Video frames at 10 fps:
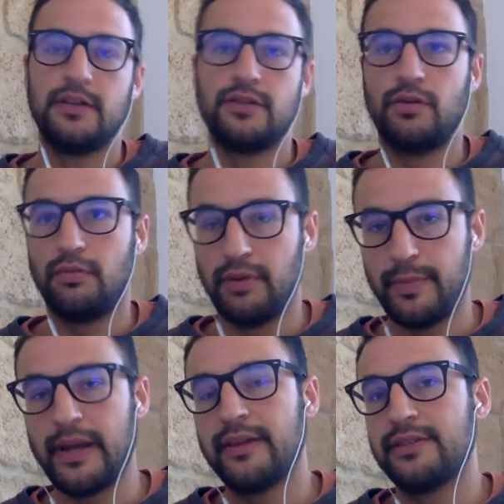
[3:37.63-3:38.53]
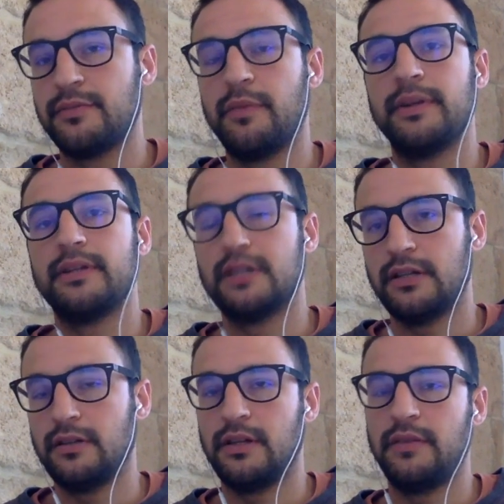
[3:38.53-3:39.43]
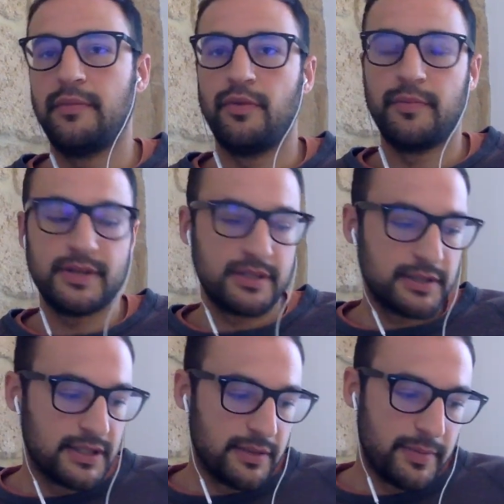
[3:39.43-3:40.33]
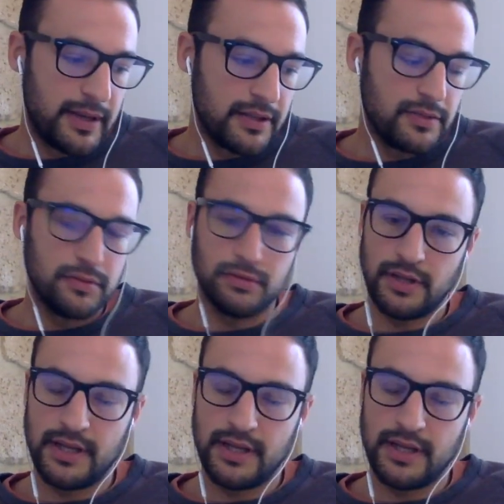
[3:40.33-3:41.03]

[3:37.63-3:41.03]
So we buy a thermometer. We measure the temperature.